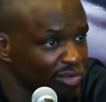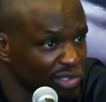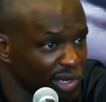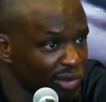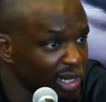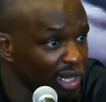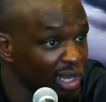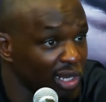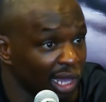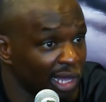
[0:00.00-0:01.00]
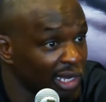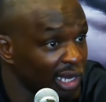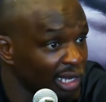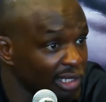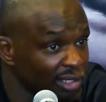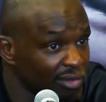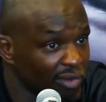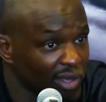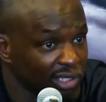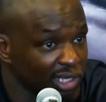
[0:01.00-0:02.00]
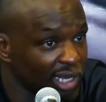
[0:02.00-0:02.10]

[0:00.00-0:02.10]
I've trained with a lot of lighter guys, fast